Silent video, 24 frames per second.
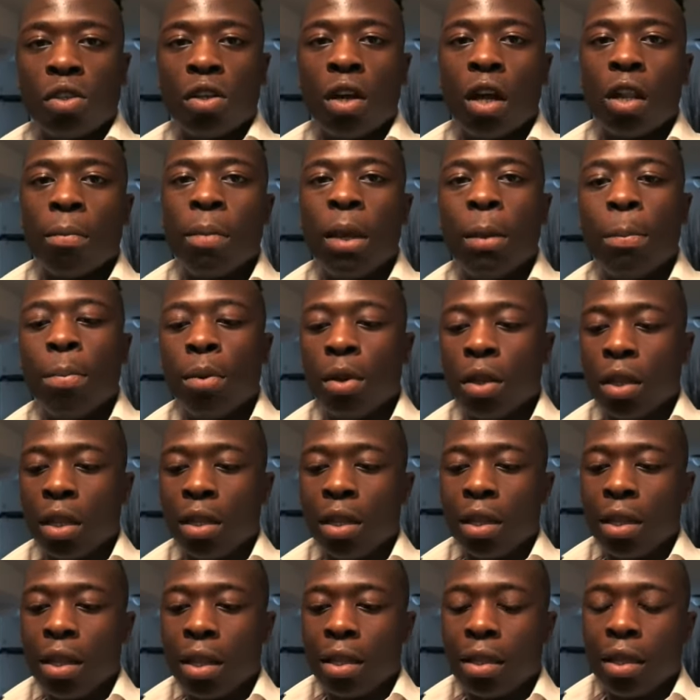You got the people,
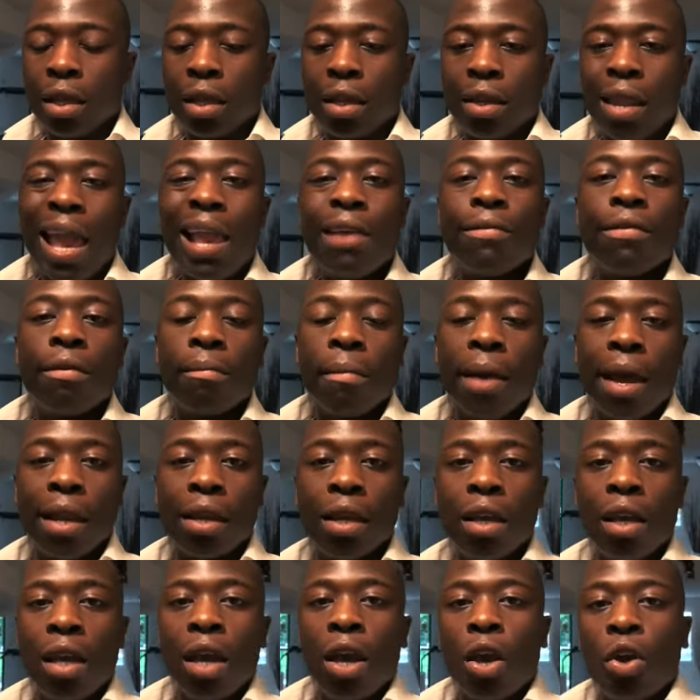the navy
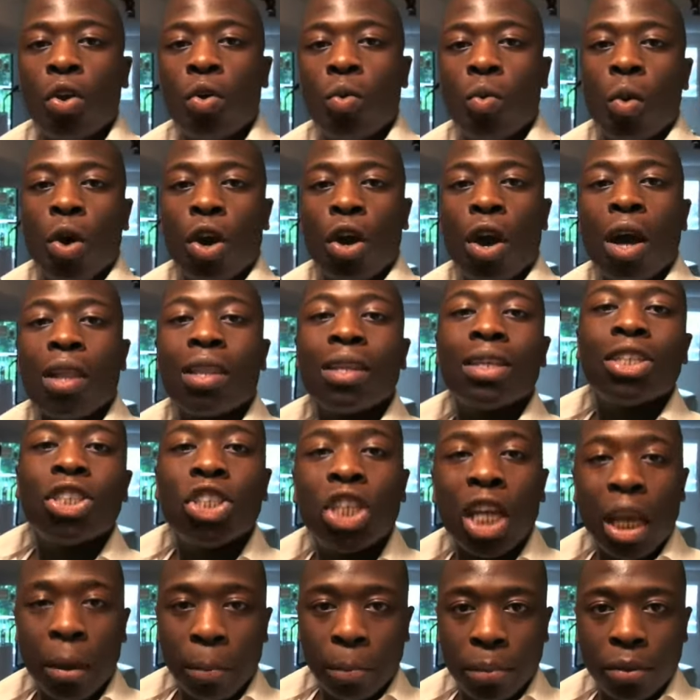men who work on the
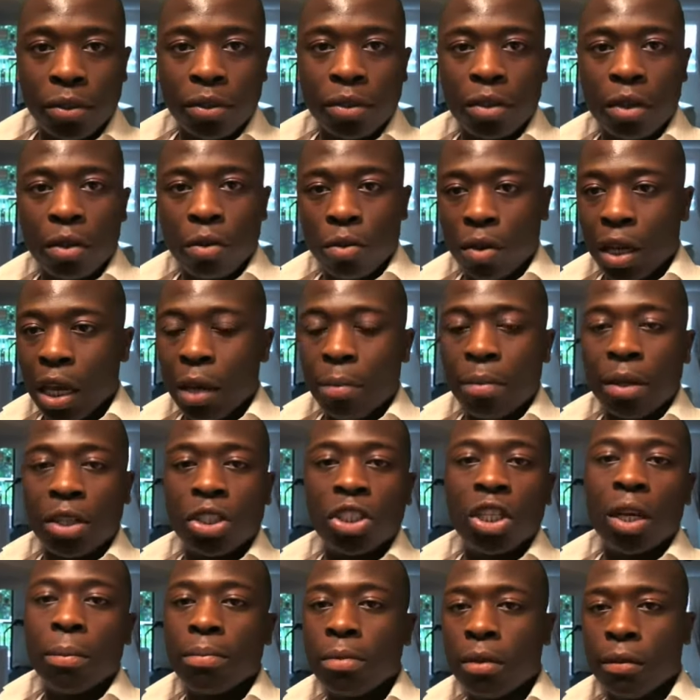ships, who keep the
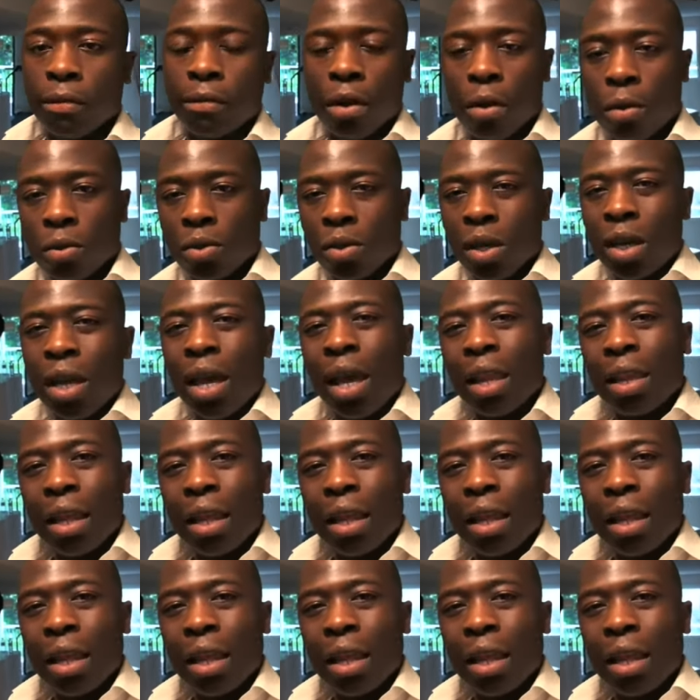ships afloat.